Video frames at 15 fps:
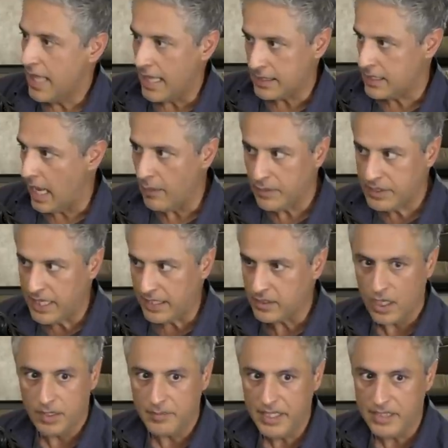not what
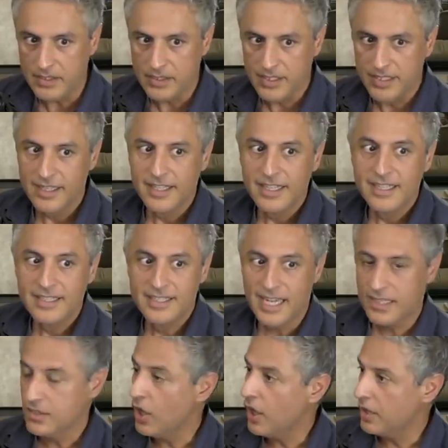tecton means.
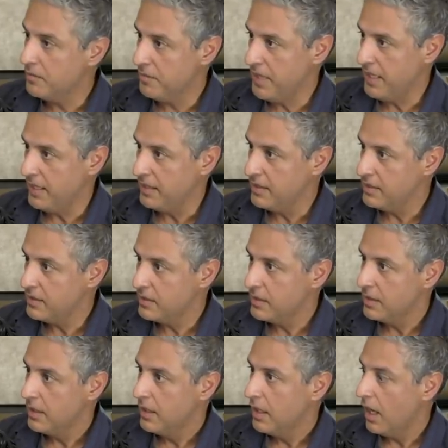Tecton means
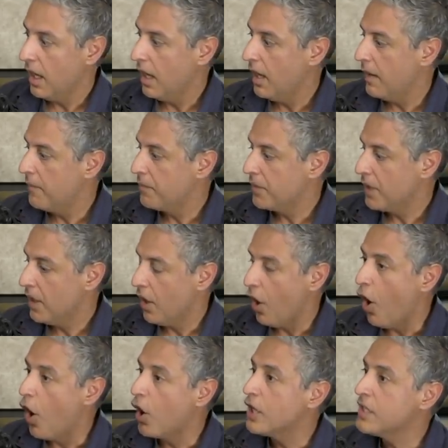
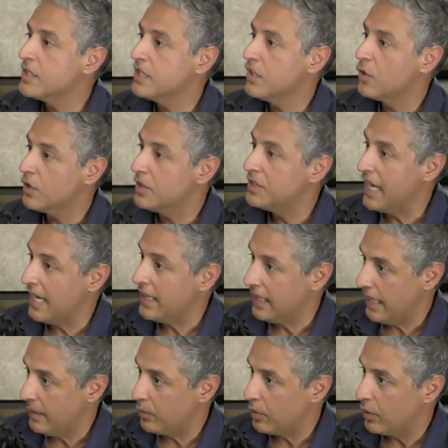artisan or day
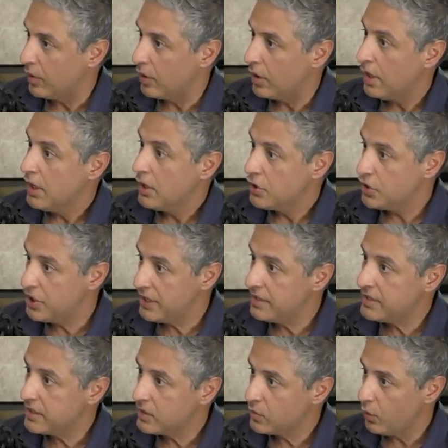laborer.
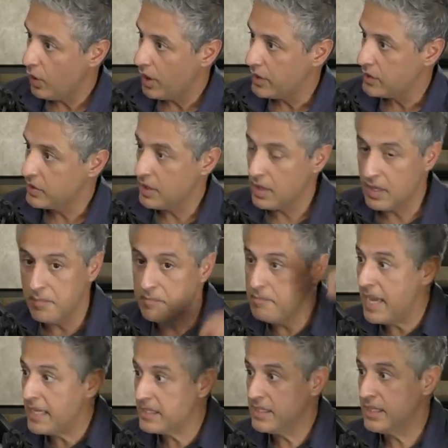Jesus was the
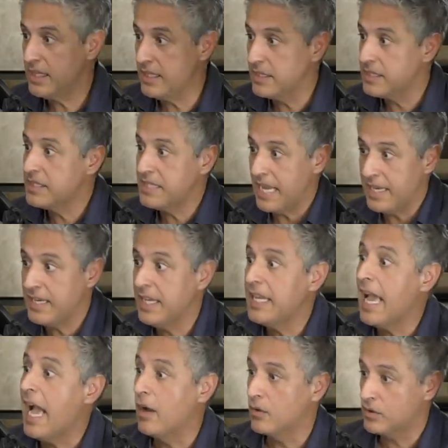Mexican
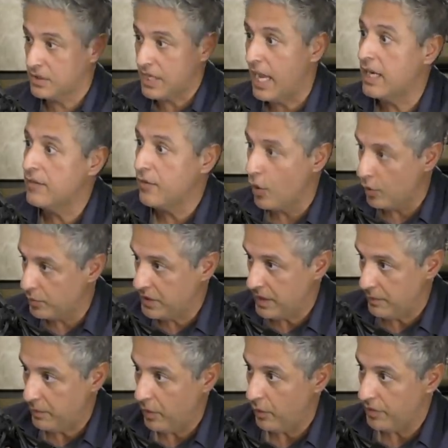standing outside of Home
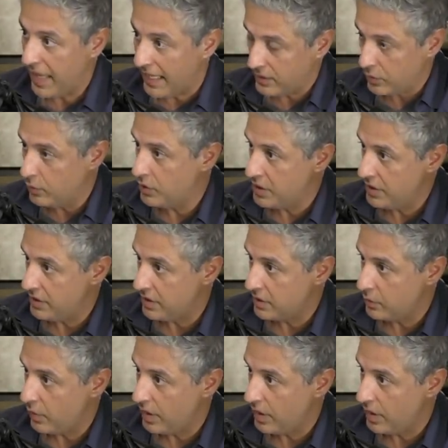Depot. That's who Jesus